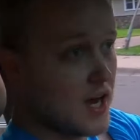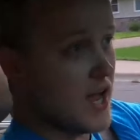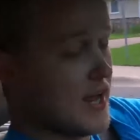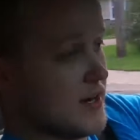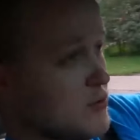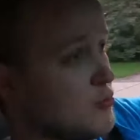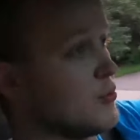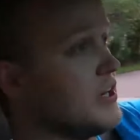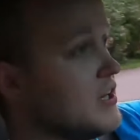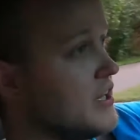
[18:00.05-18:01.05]
I had it
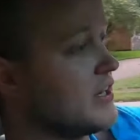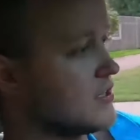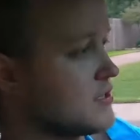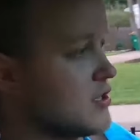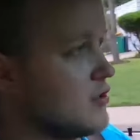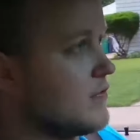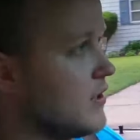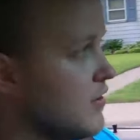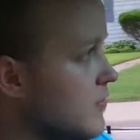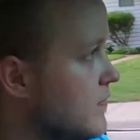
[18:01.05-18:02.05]
really
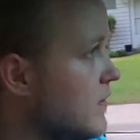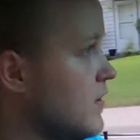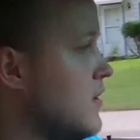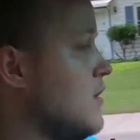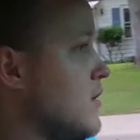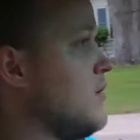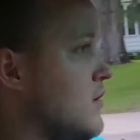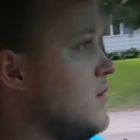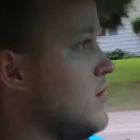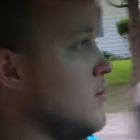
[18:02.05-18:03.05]
conservative
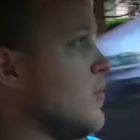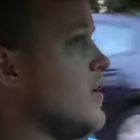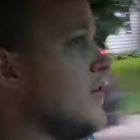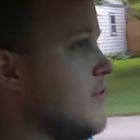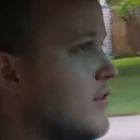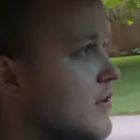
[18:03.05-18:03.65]
with